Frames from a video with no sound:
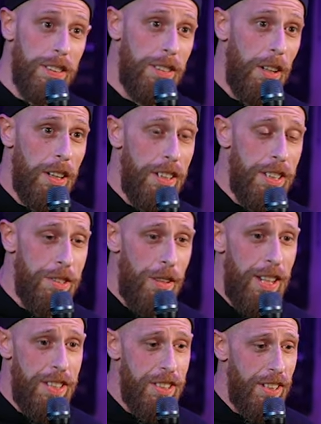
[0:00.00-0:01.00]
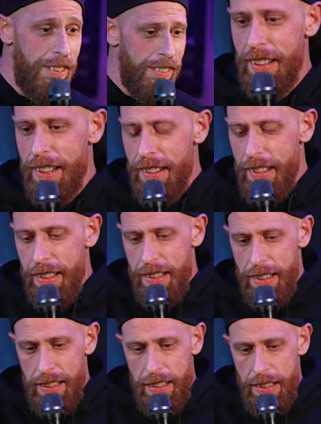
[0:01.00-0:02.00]
talking to strangers.
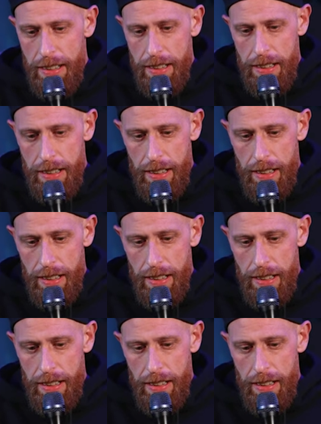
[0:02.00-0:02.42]
I